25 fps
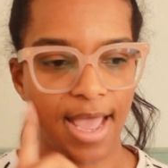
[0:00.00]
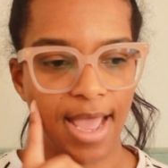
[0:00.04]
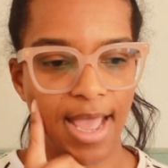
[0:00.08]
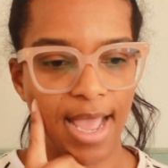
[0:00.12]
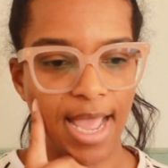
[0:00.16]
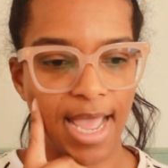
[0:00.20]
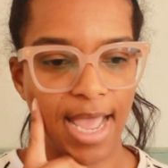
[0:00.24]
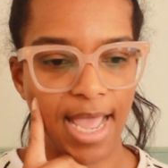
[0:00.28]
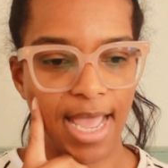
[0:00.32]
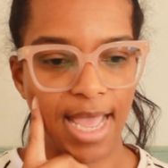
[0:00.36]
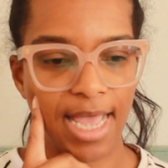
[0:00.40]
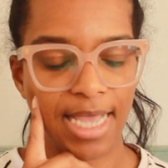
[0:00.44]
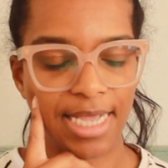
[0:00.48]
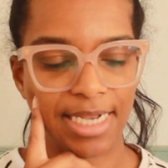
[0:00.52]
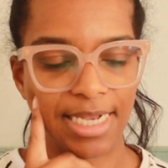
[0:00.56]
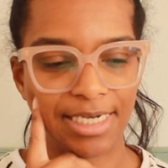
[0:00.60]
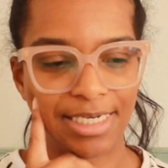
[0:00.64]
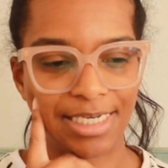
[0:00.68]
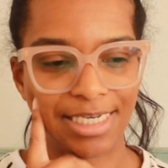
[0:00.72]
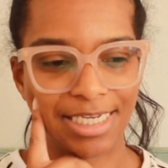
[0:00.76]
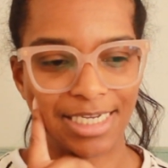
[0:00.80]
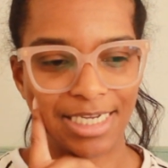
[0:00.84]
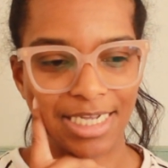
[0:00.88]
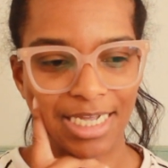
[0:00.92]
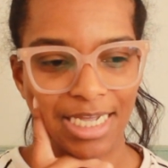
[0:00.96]

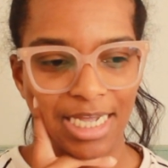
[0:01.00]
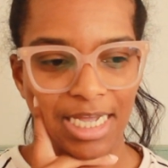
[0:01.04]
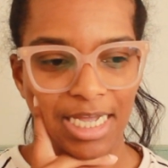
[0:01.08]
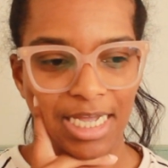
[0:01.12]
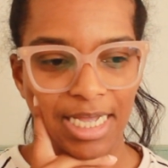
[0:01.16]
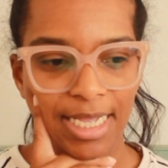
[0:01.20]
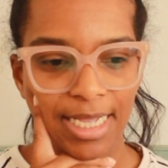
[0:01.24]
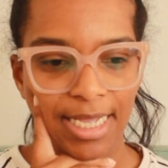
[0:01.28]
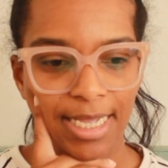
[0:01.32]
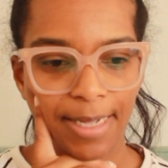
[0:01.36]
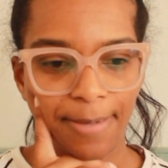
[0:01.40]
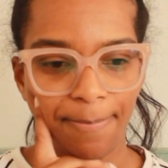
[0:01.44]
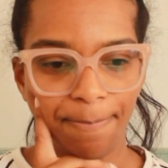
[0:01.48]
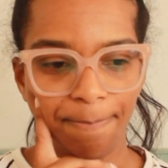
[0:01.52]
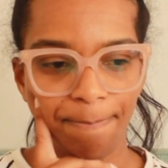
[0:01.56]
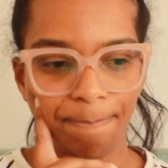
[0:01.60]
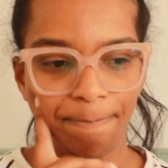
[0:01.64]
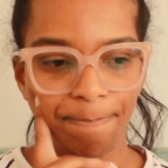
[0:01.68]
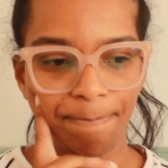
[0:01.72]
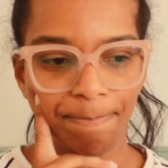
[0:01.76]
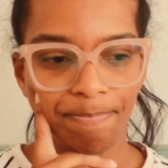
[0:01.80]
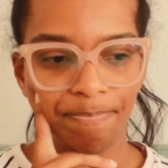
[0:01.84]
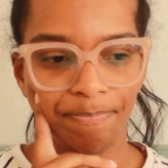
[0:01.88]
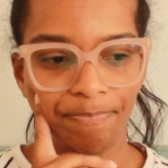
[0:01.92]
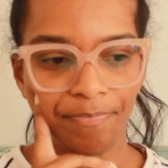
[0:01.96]
and
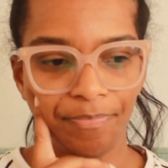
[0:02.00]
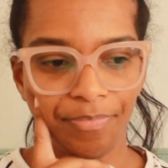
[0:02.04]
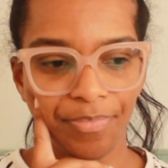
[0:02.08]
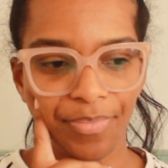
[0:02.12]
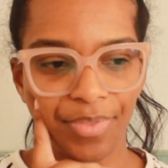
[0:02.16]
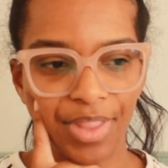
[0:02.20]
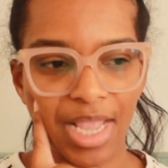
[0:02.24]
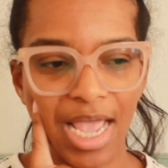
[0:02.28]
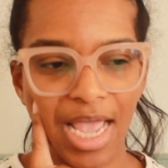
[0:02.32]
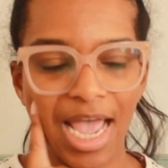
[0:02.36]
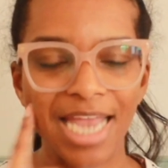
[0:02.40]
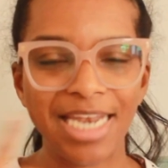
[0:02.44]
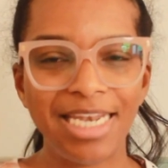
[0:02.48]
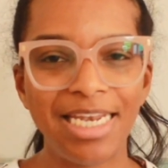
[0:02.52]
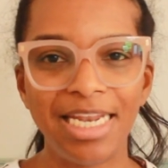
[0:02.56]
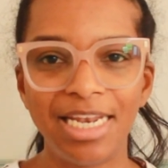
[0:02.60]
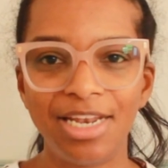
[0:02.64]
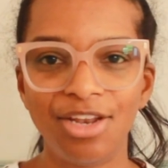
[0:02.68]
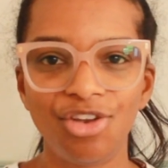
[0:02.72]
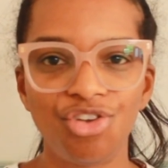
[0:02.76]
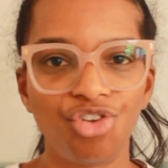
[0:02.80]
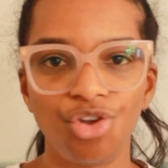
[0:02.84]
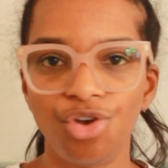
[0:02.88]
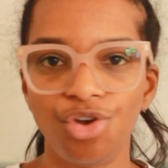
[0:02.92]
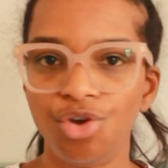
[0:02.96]
I
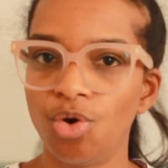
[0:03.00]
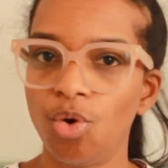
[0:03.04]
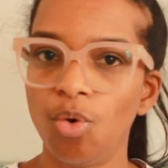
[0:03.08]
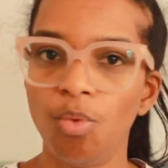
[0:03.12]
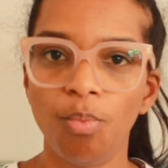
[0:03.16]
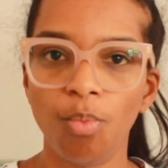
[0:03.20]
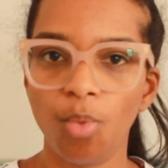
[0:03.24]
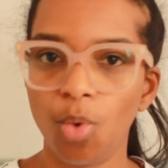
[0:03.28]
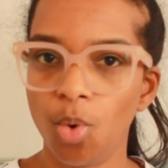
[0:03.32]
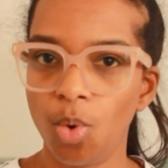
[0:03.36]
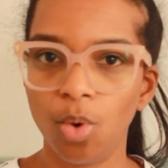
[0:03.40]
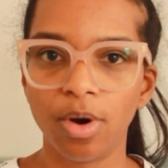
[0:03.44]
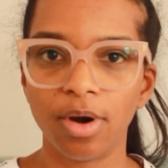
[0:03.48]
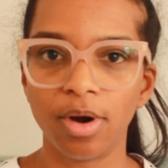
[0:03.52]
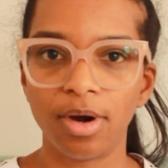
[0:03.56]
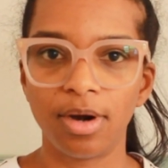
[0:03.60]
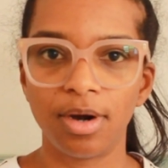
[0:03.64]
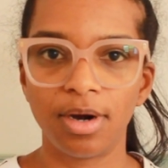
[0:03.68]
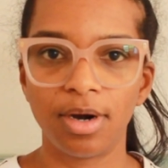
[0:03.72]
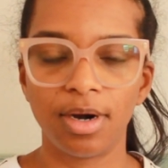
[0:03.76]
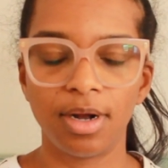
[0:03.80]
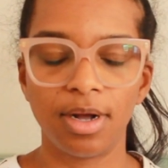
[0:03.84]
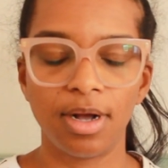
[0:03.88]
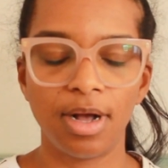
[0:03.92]
needed to know more